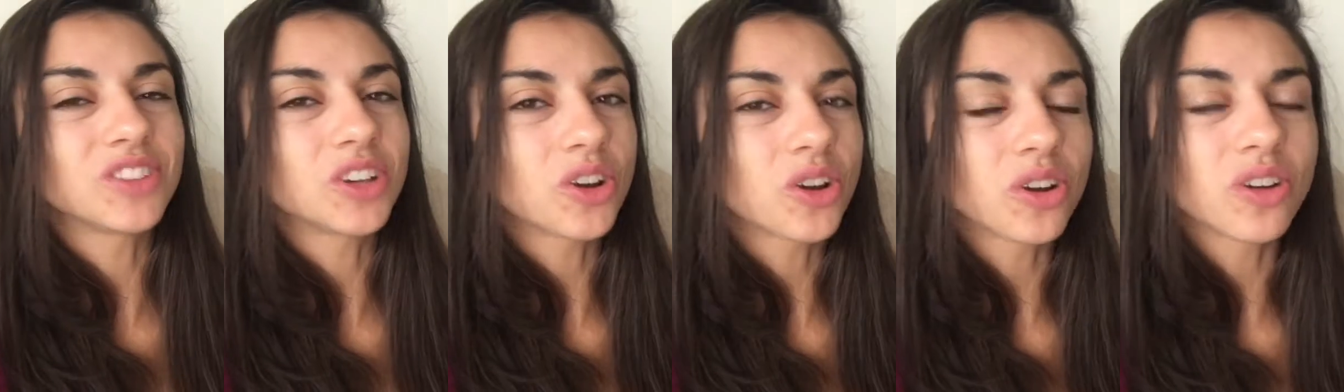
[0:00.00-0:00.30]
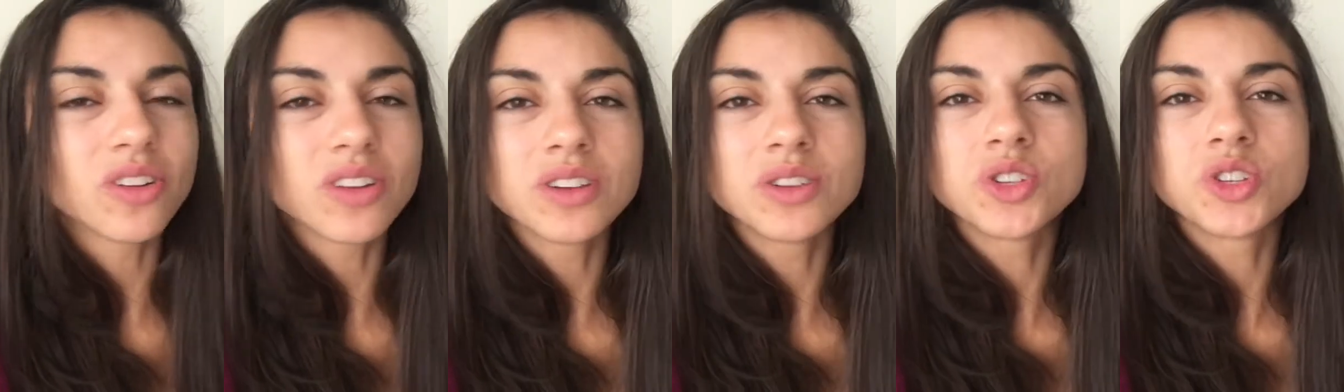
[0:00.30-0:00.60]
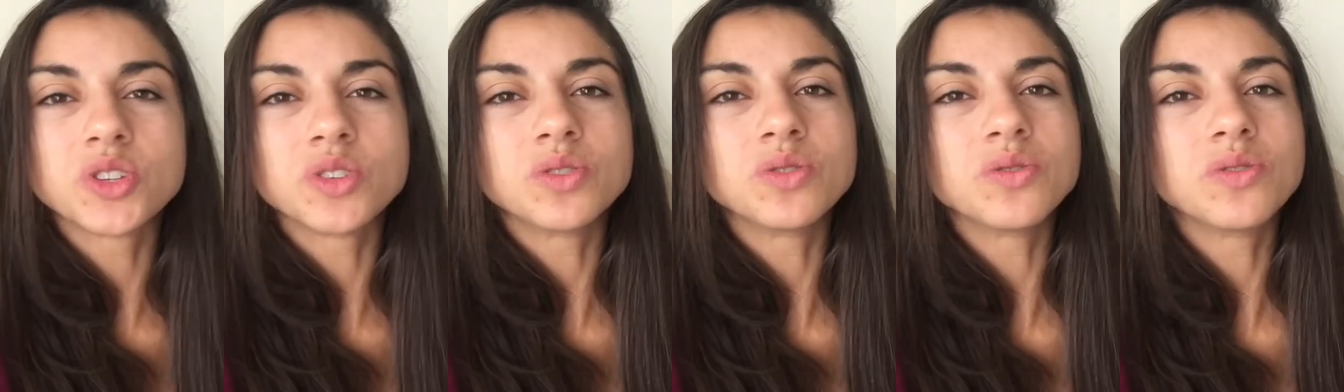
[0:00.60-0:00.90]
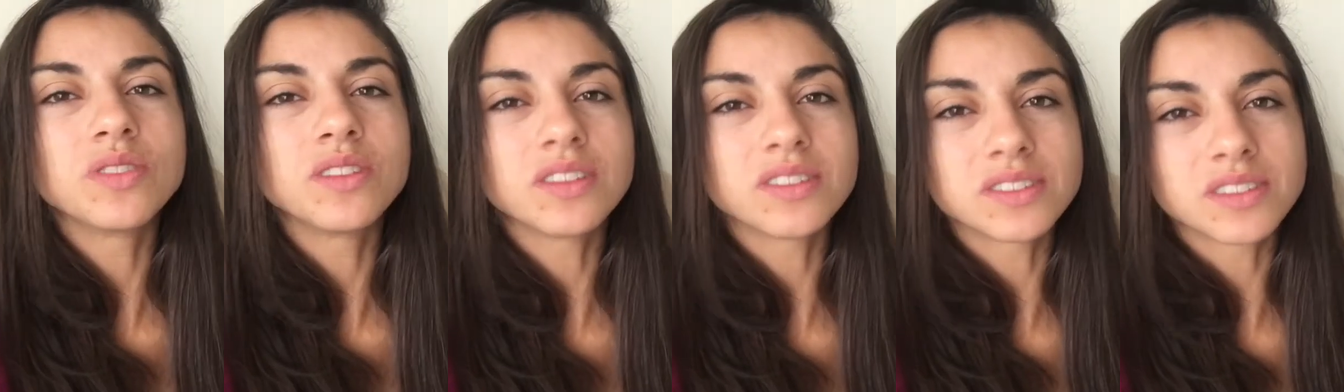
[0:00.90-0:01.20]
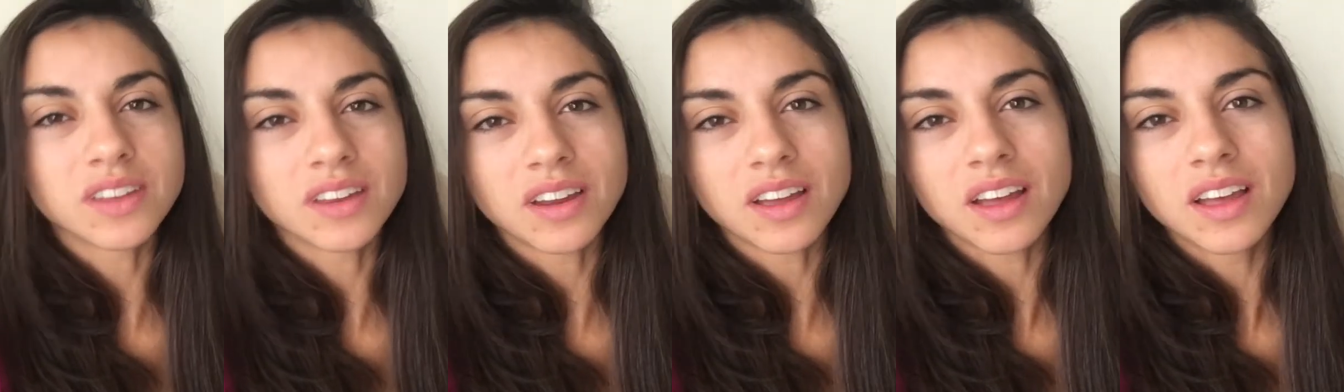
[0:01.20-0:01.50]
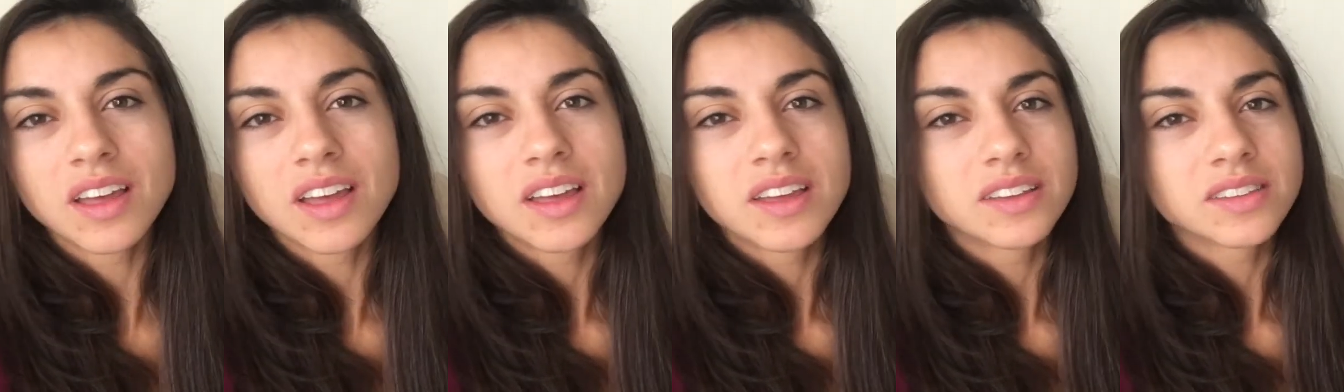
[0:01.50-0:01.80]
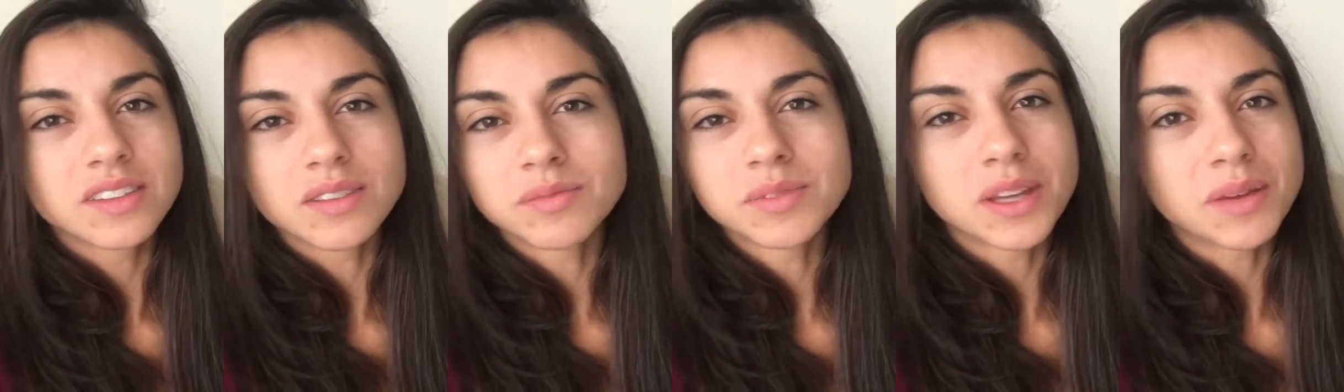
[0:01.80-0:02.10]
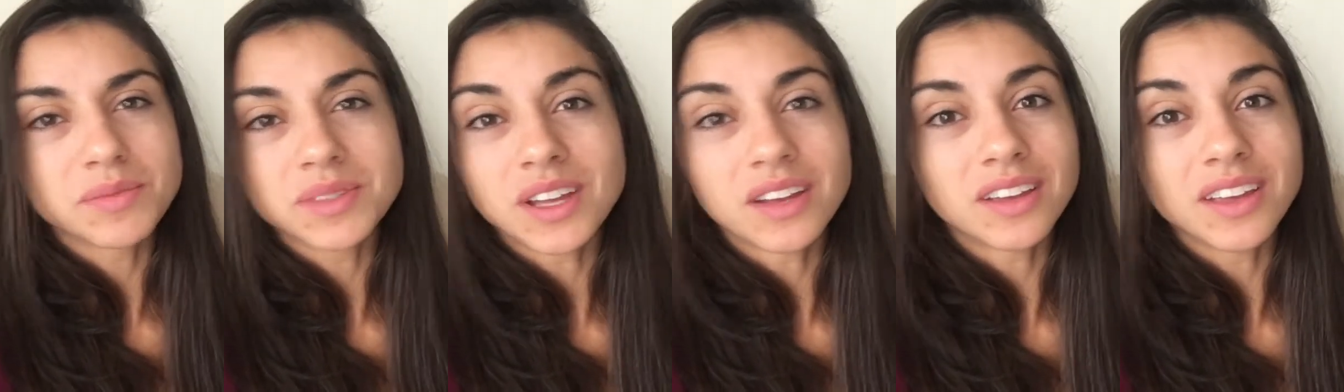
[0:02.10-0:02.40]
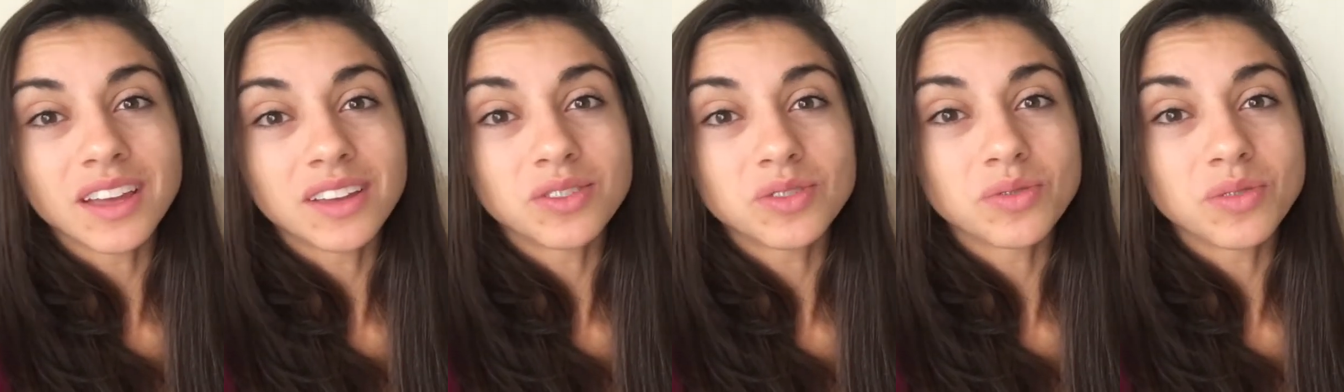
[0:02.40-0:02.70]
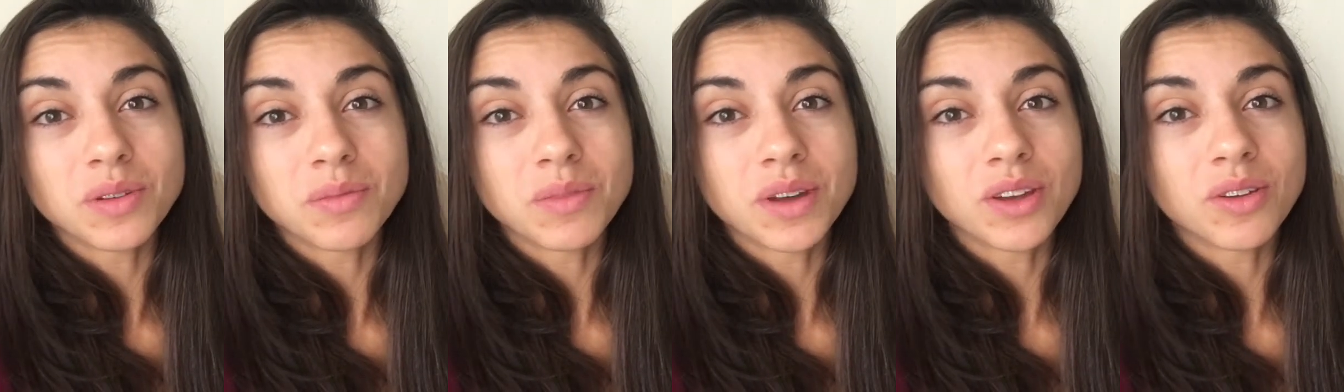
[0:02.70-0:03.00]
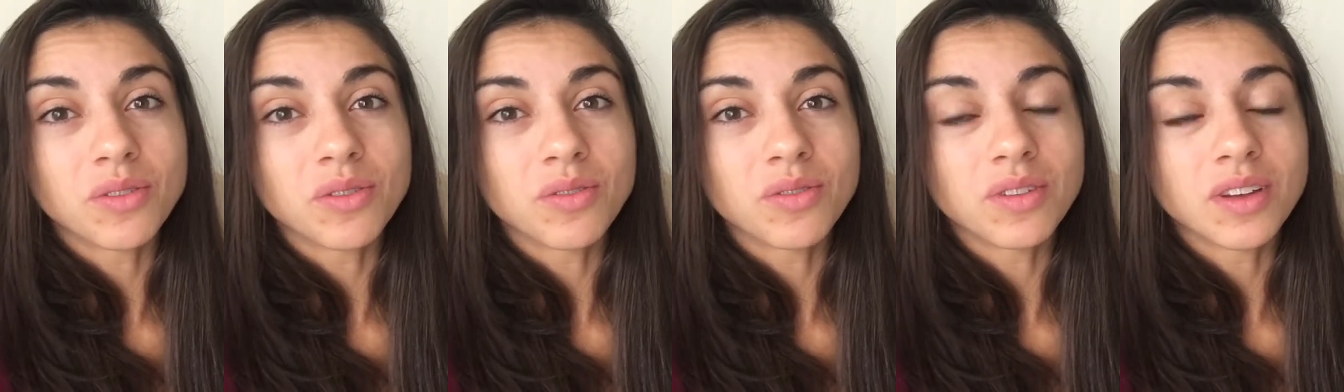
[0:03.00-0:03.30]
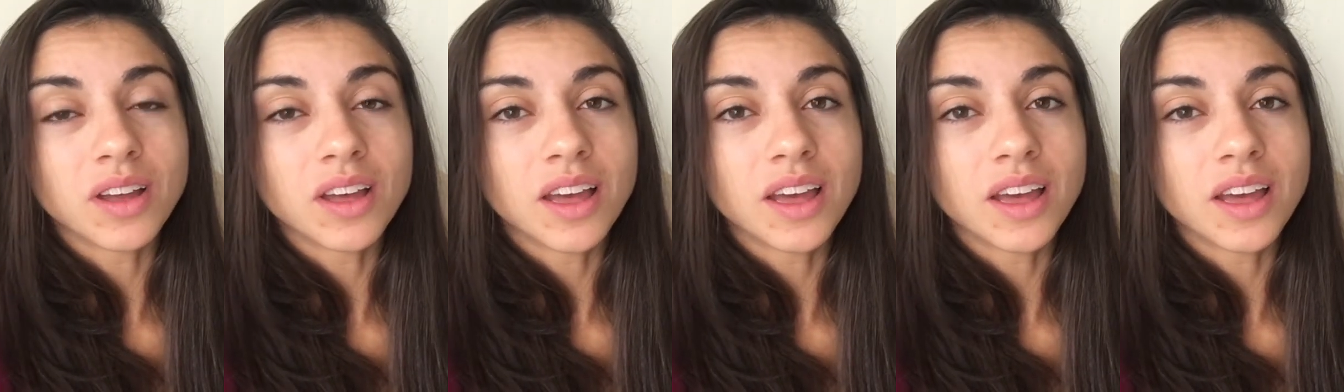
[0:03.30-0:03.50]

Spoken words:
courage to do things that sometimes I can't do on my own.